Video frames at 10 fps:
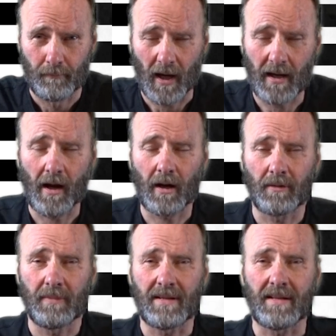My
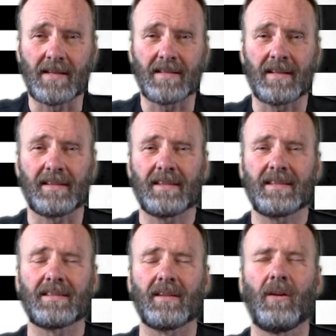argument is that
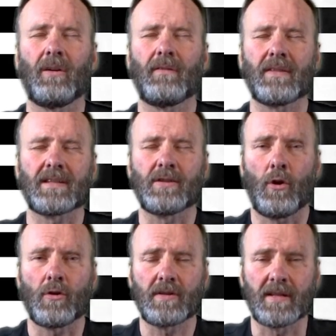all of this
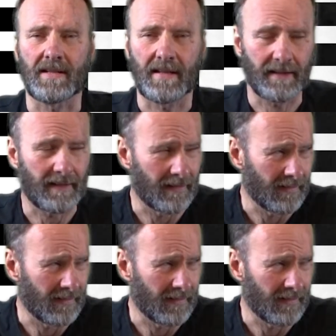nonsense that